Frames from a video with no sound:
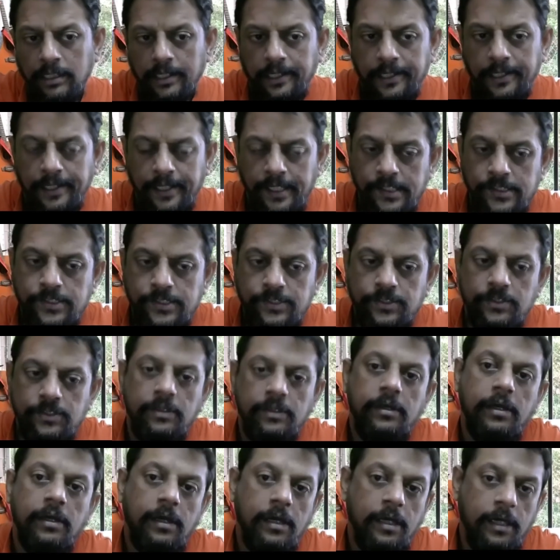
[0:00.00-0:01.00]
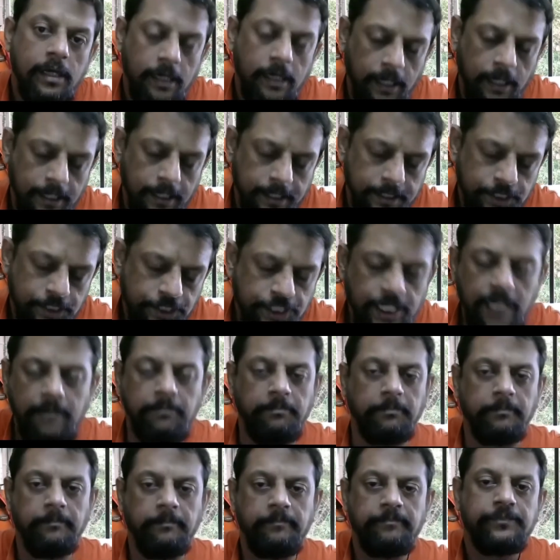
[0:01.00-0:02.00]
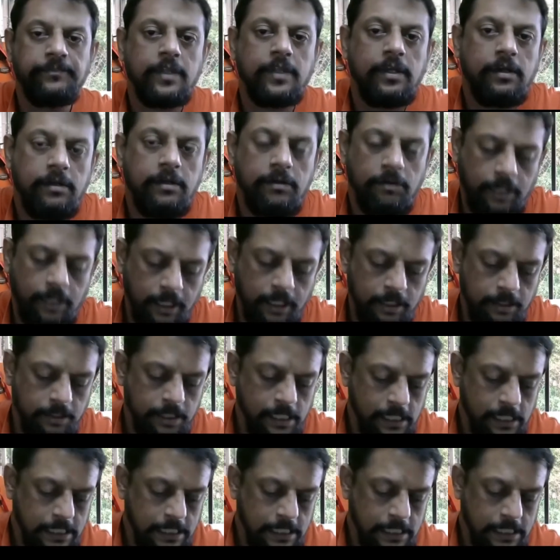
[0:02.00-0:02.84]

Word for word: is Shem. Okay,